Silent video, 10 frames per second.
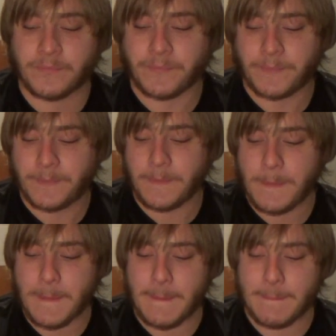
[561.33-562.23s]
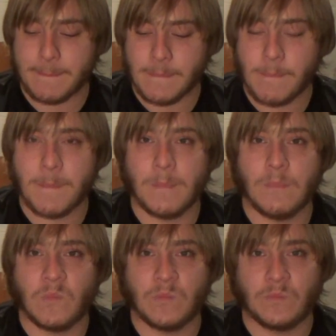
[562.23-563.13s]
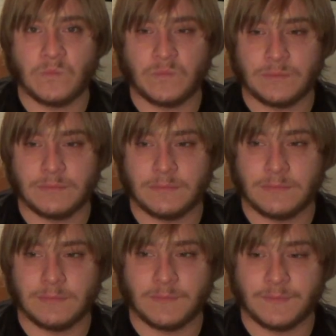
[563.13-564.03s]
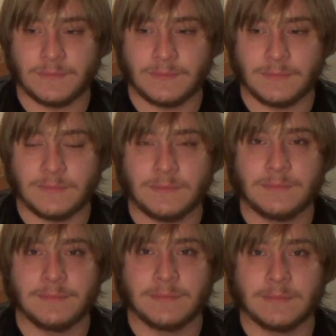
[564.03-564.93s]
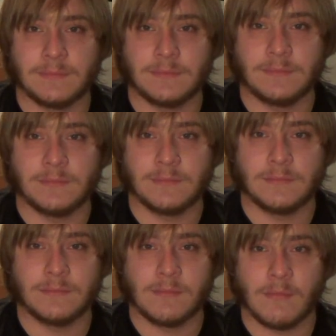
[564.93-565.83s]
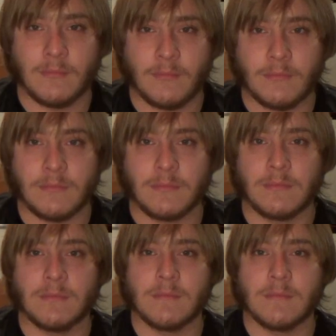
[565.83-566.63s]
This person isn't speaking.